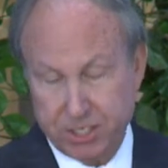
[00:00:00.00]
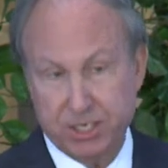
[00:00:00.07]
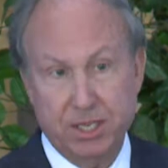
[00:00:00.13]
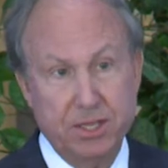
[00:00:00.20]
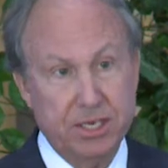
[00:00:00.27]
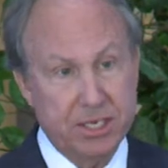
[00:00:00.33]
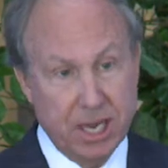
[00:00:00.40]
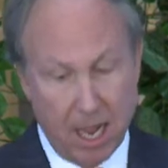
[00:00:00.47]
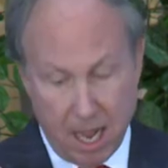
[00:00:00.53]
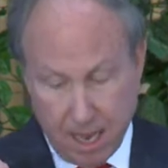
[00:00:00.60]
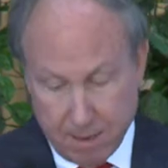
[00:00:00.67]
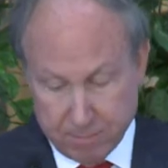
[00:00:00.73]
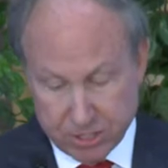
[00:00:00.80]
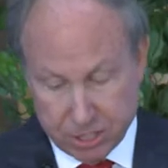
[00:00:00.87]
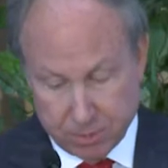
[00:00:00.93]
and the
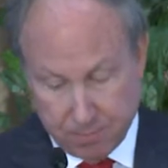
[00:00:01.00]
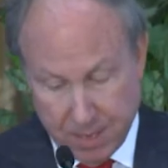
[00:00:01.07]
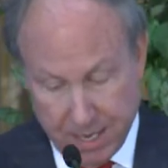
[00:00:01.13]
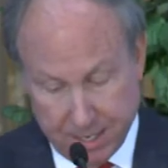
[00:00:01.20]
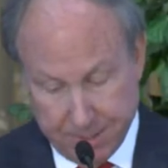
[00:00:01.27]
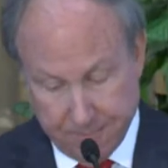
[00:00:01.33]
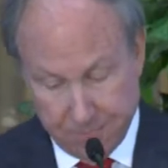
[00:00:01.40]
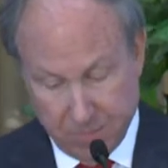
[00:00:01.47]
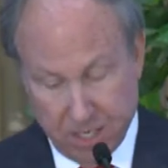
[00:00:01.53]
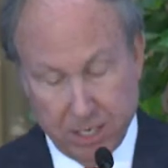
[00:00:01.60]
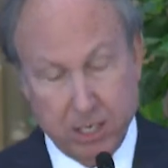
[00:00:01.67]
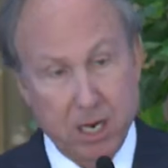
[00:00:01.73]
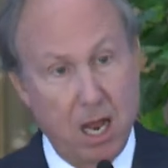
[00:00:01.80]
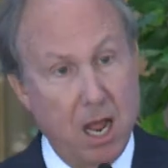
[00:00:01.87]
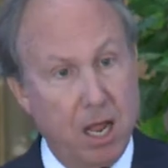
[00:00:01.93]
time spent at a
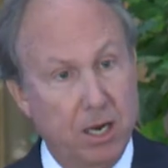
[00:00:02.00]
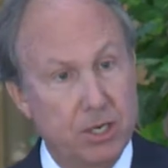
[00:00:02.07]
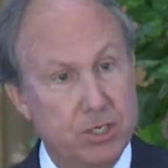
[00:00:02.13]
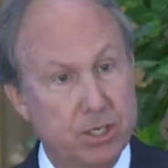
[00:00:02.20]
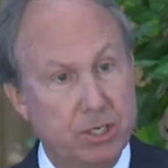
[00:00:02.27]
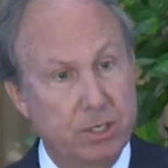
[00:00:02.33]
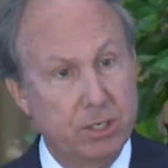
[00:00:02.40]
college